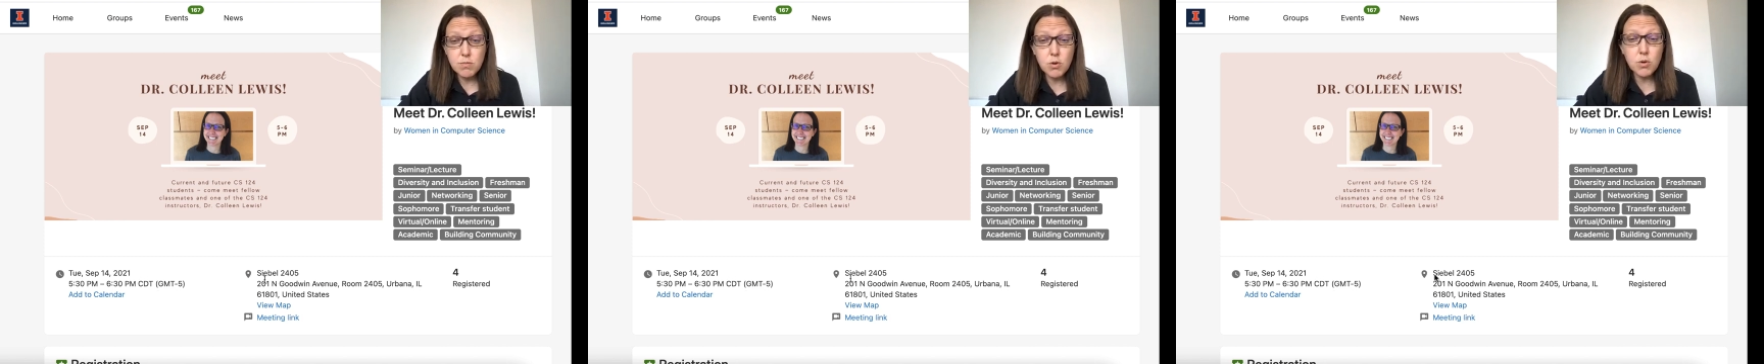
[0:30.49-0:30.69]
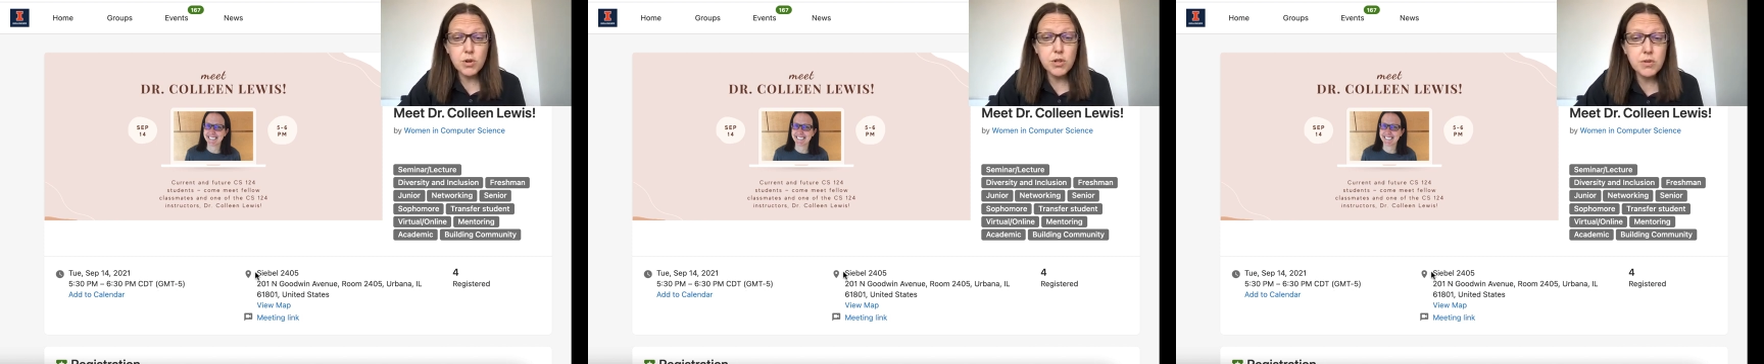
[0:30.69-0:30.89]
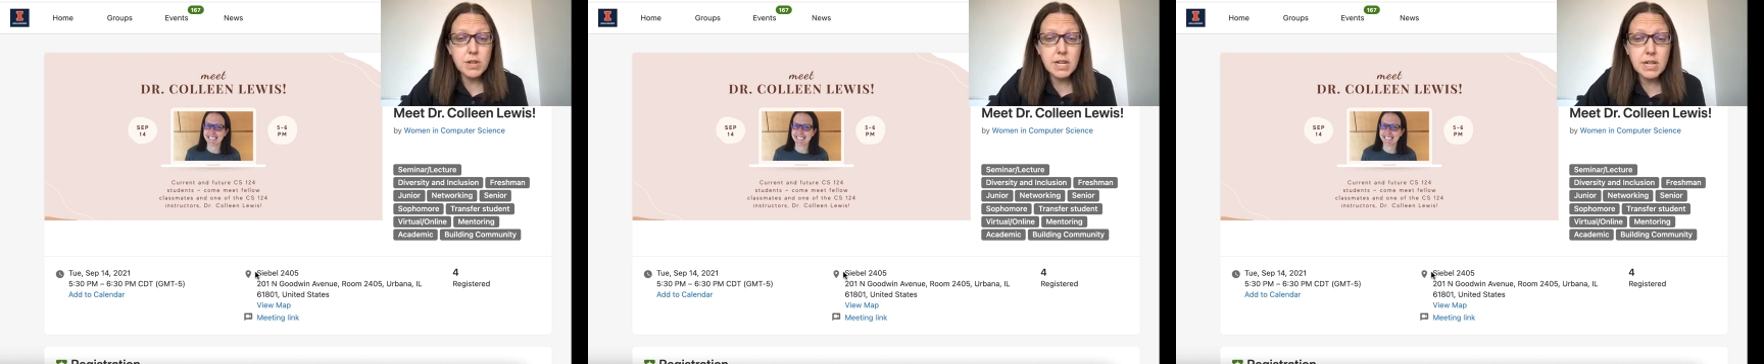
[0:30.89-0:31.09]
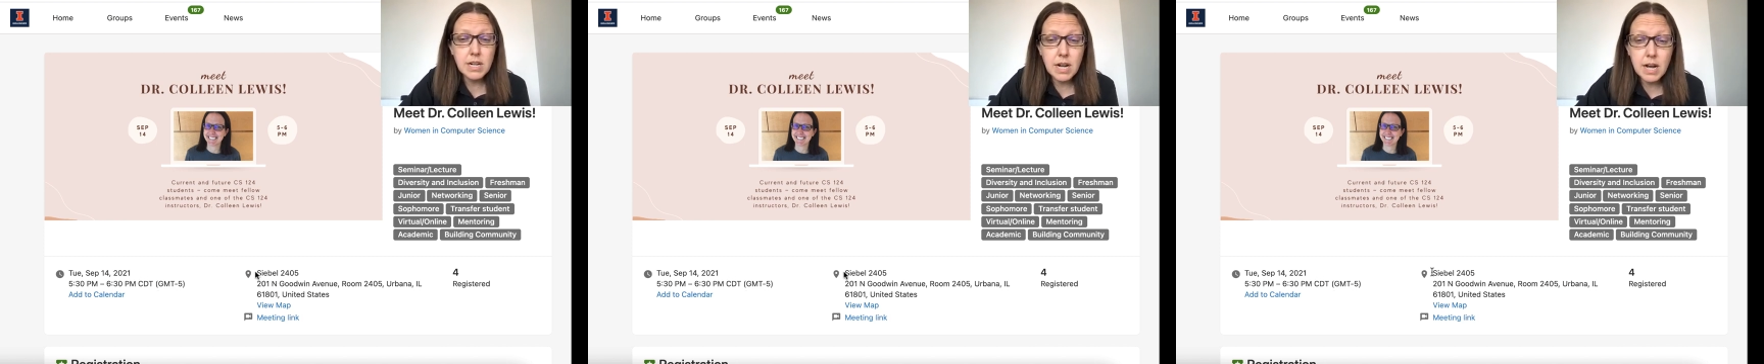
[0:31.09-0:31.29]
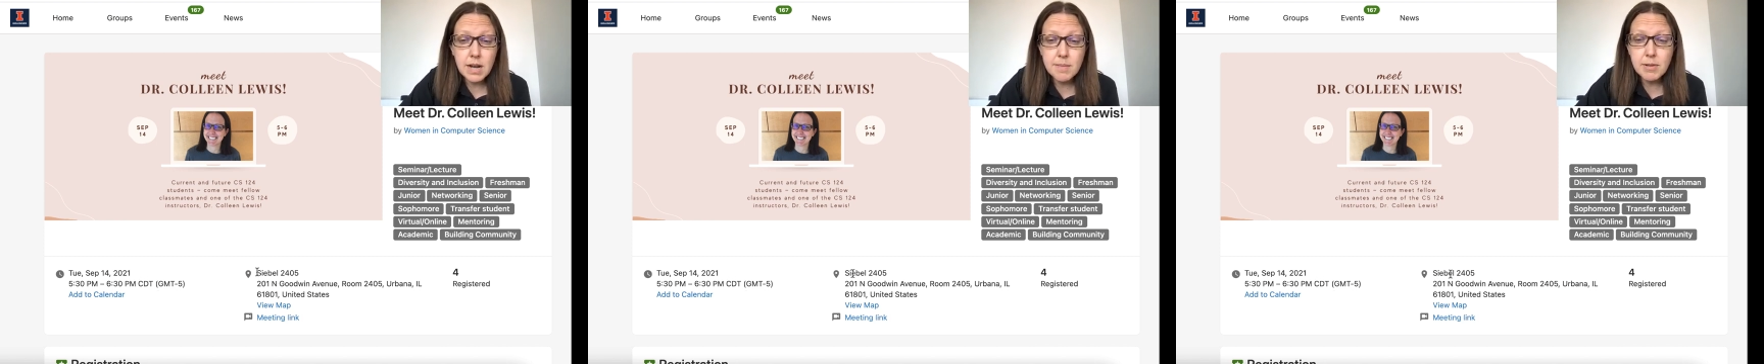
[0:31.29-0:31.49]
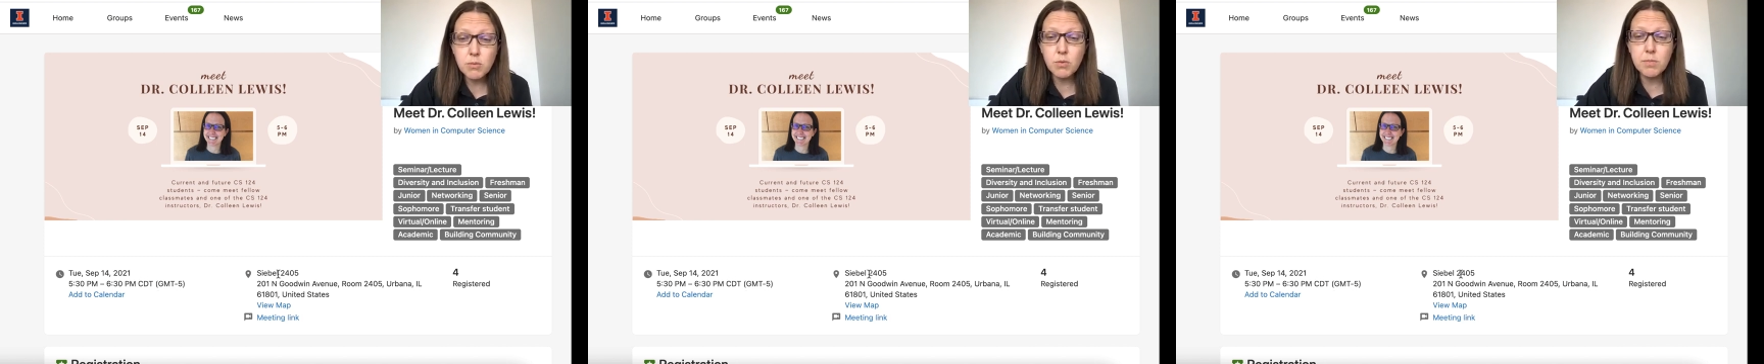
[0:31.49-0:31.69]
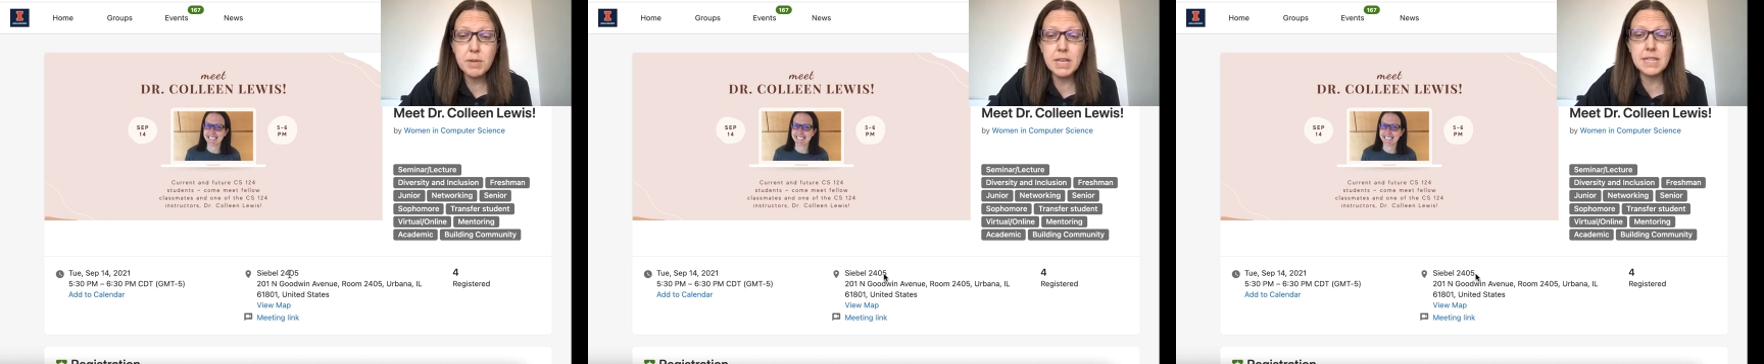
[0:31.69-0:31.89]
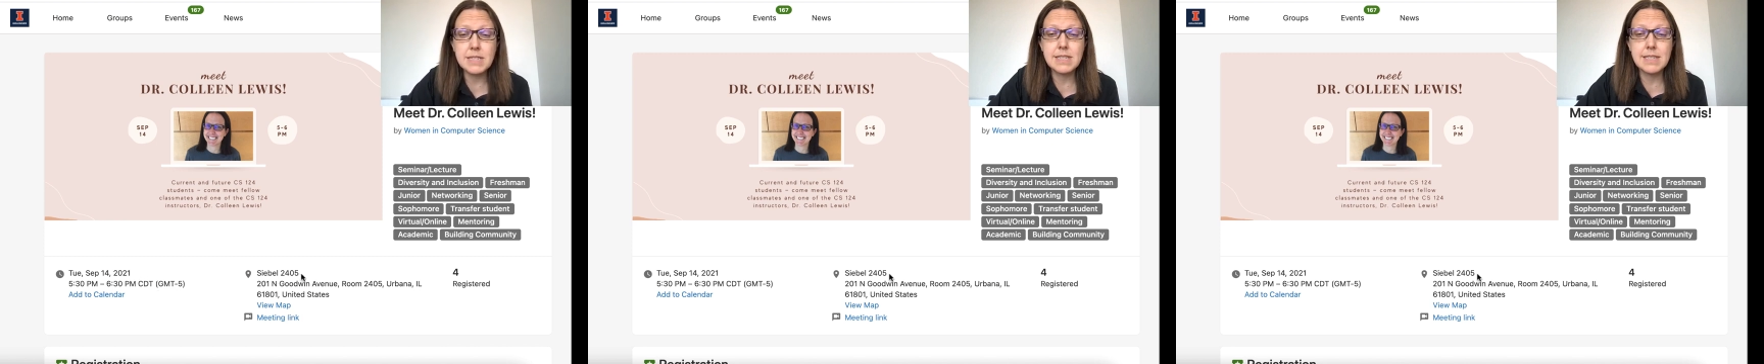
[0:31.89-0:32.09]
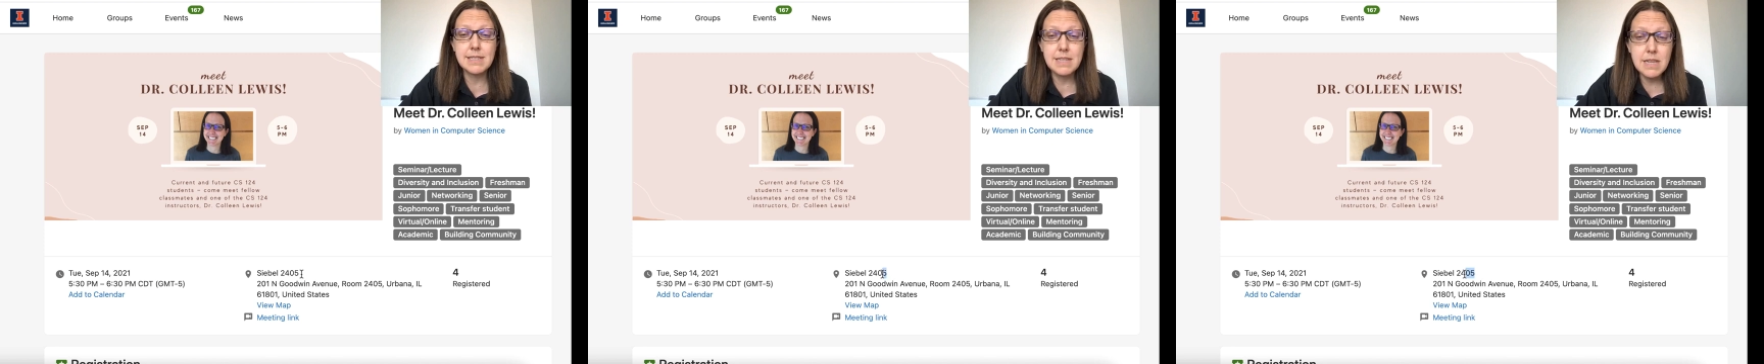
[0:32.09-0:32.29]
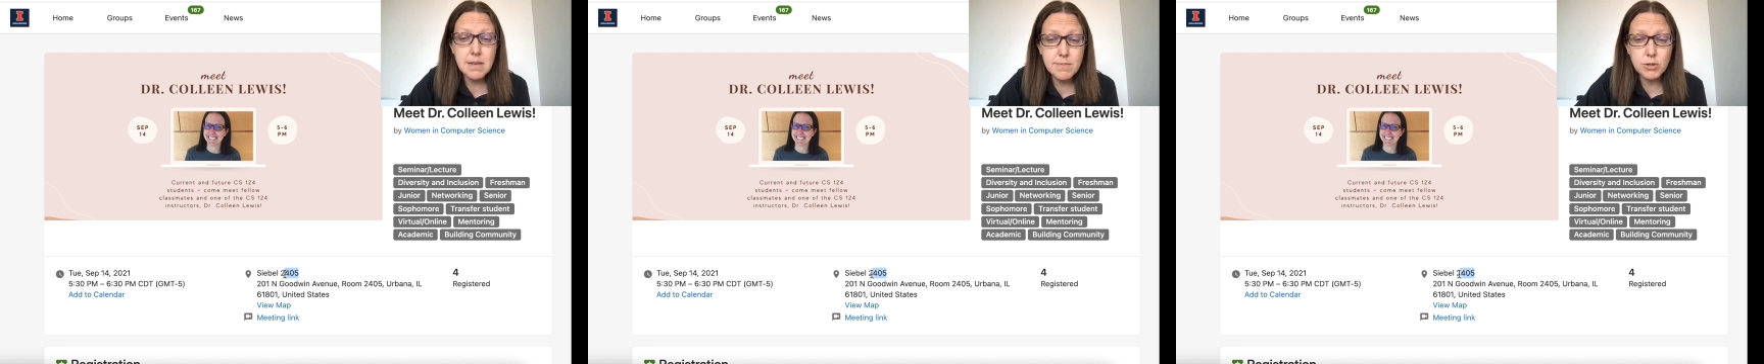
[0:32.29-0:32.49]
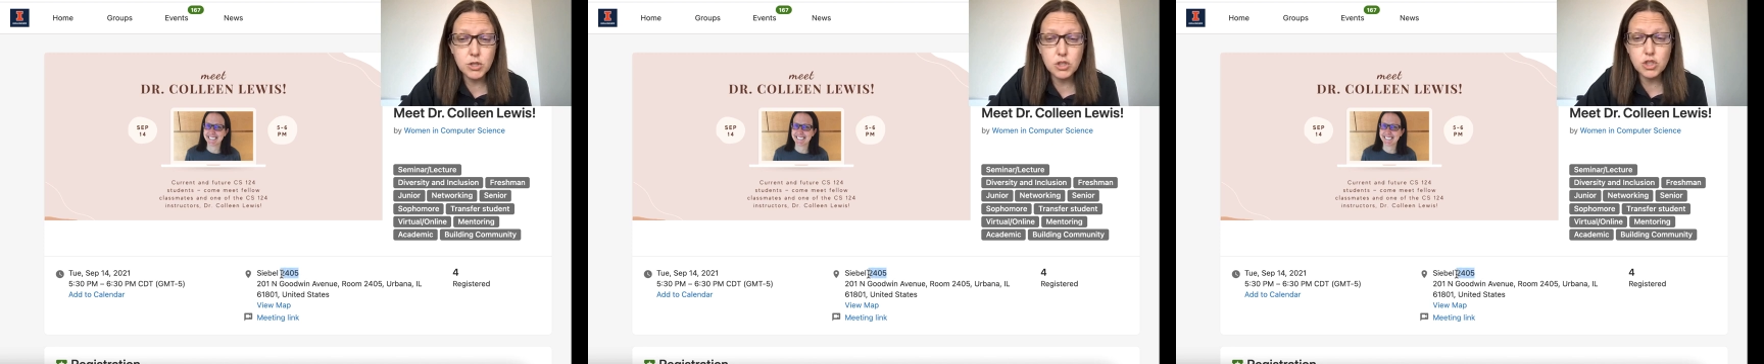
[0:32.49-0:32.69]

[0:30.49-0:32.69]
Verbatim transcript: or you can come and we'll be in Siebel